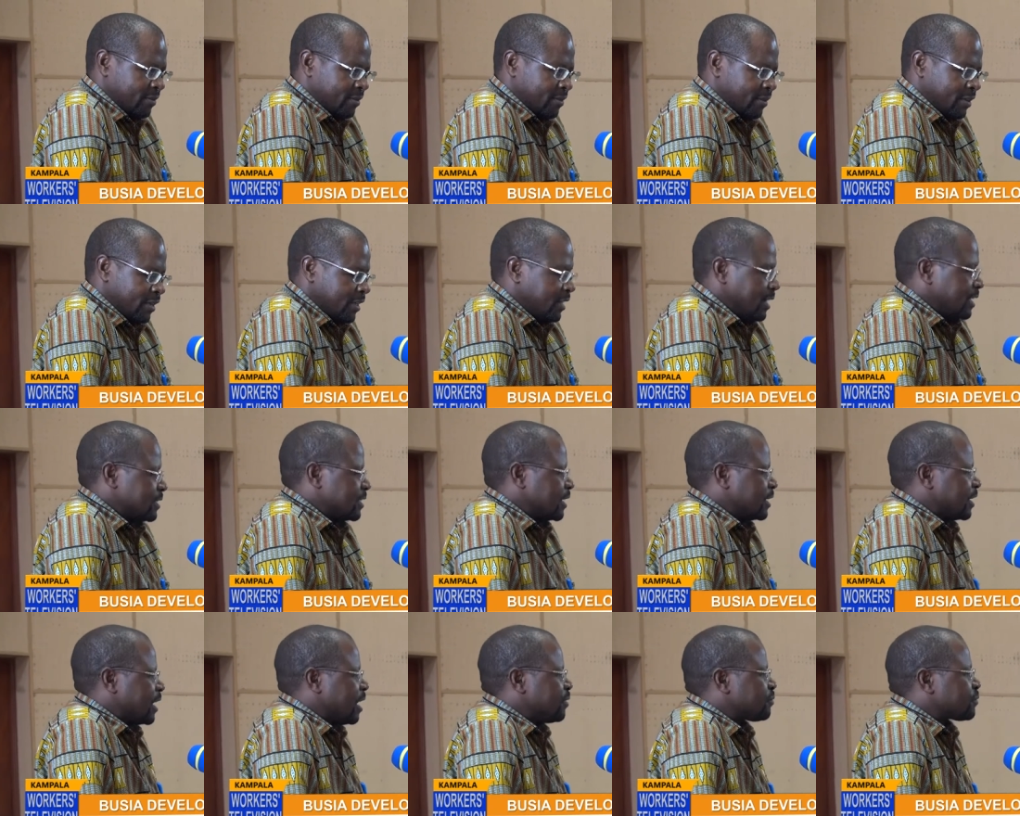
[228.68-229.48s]
He
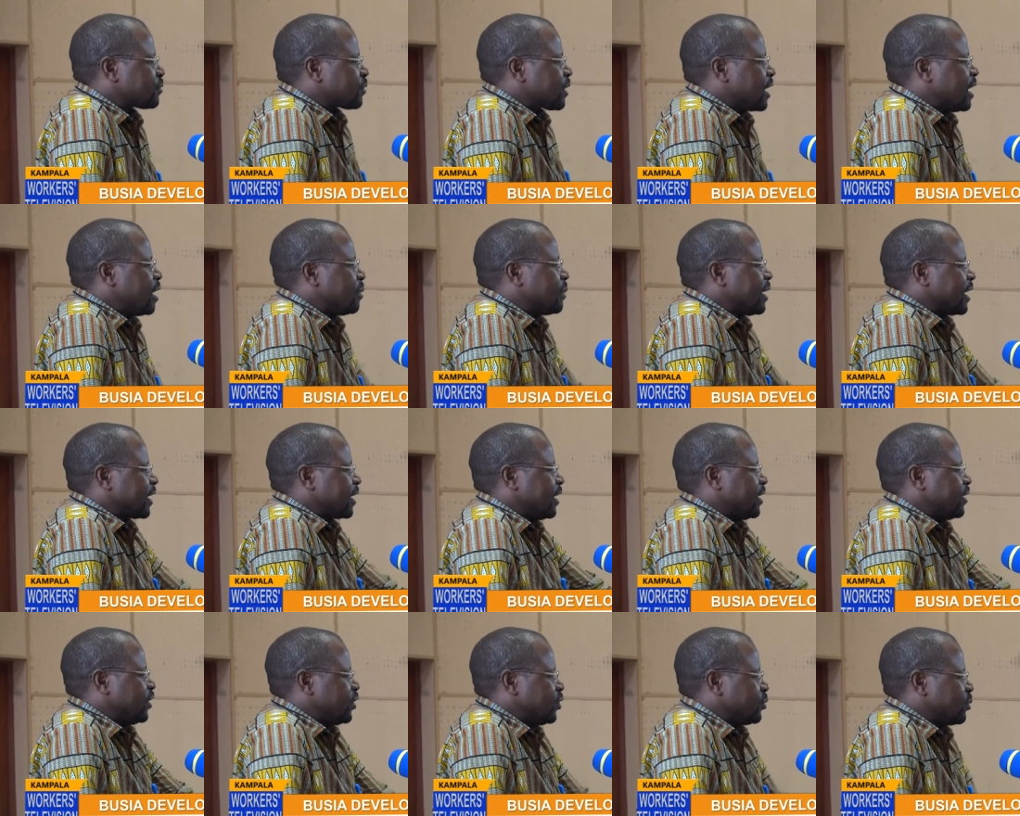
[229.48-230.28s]
doesn't have to come
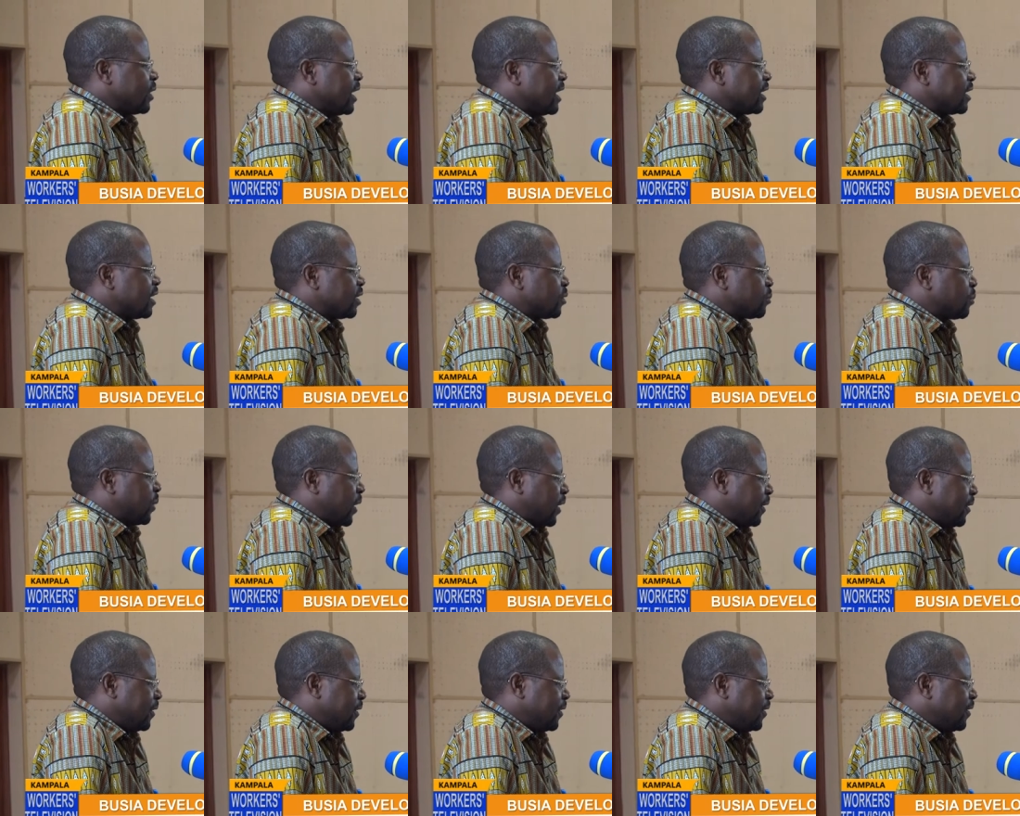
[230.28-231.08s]
again in Uganda to
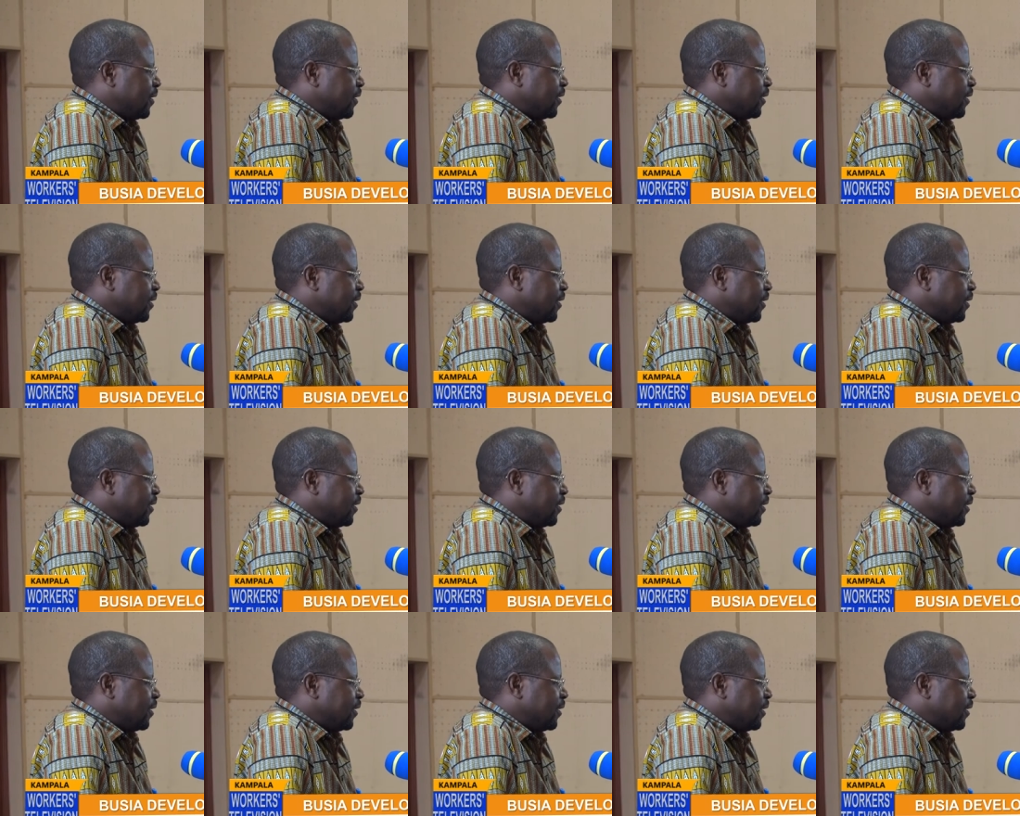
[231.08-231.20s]
pay.